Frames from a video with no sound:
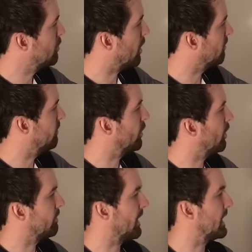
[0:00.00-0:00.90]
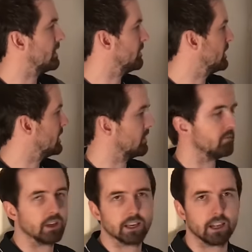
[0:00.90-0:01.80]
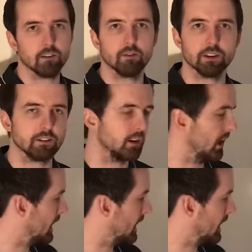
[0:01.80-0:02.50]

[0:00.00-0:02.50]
one forty-five, and then it, it kind of fits in